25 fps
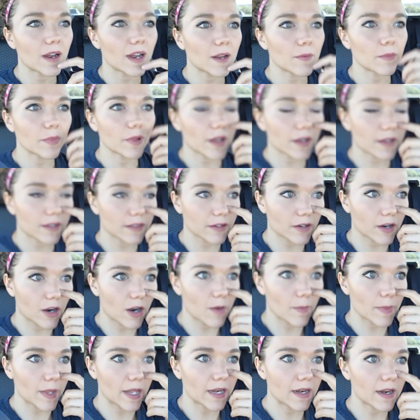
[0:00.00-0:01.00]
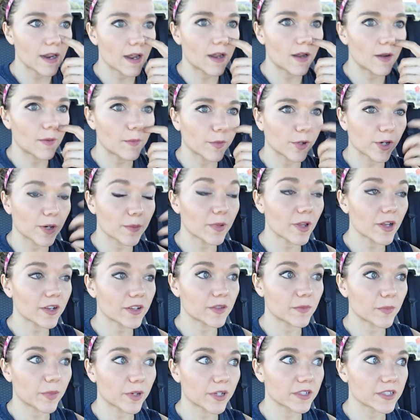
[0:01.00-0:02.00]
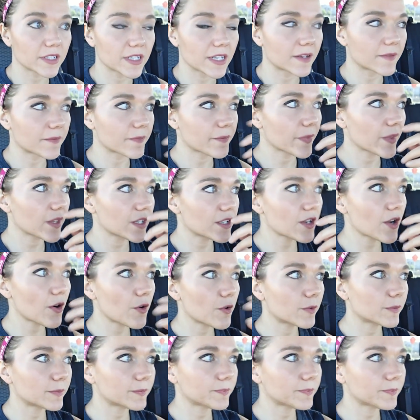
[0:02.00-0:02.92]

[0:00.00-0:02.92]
I blocked the comment, or I blocked the person. So